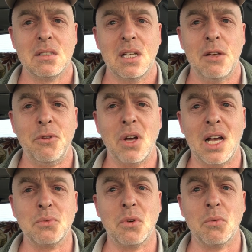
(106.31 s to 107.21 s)
If you
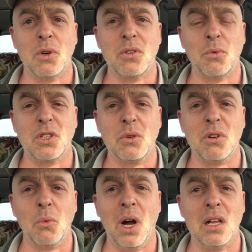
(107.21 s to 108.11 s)
guys were
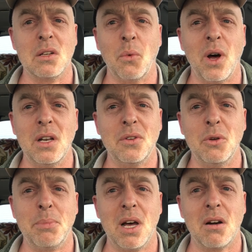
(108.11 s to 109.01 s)
doing well and wanted to do
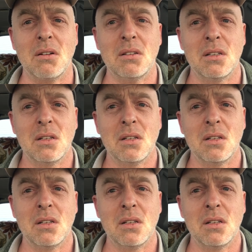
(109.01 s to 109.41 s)
better,